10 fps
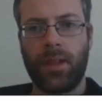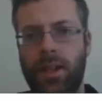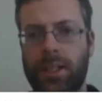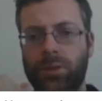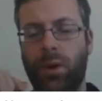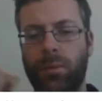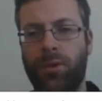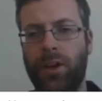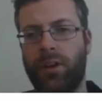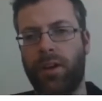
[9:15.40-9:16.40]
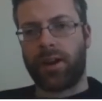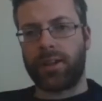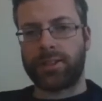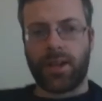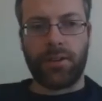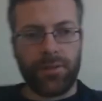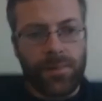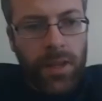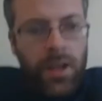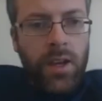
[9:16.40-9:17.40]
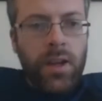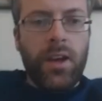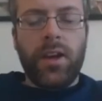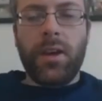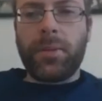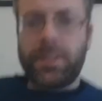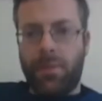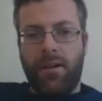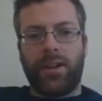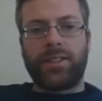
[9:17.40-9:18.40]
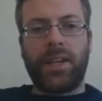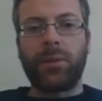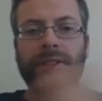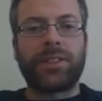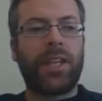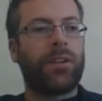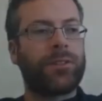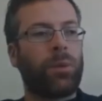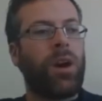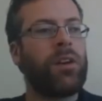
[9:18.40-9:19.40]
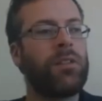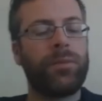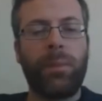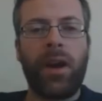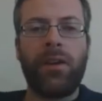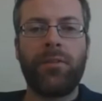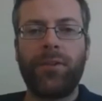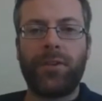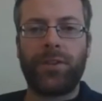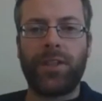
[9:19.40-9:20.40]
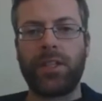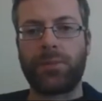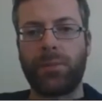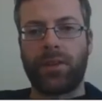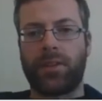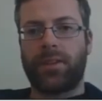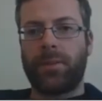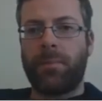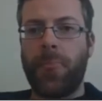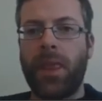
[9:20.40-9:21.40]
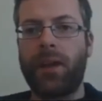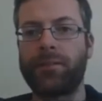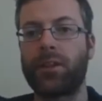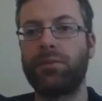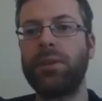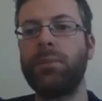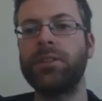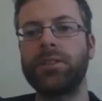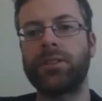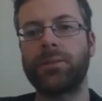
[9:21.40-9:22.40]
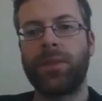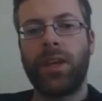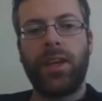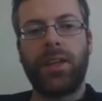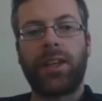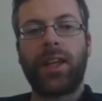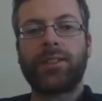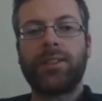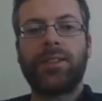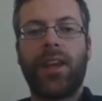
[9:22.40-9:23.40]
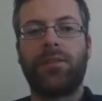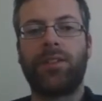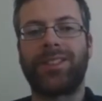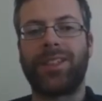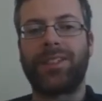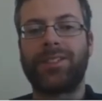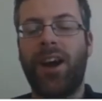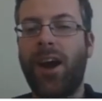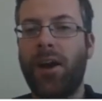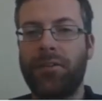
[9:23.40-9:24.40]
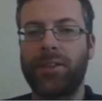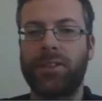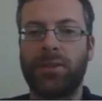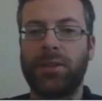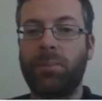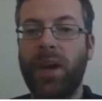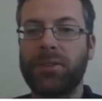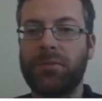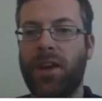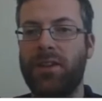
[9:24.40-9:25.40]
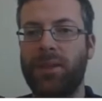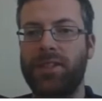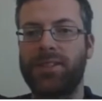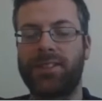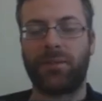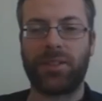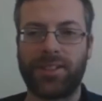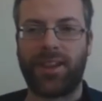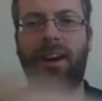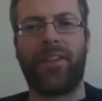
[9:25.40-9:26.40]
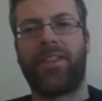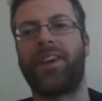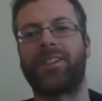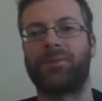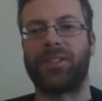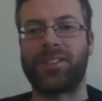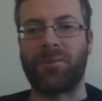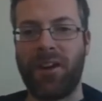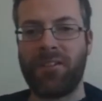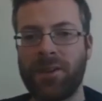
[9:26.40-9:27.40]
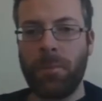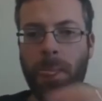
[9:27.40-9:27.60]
Last one before you crack on yourself. Mr. Maran is able to save £12.50 each month. After 3 months, he collects his savings and gives half of it to his best friend, Mr. Simister. Oh, thanks, Mr. Maran.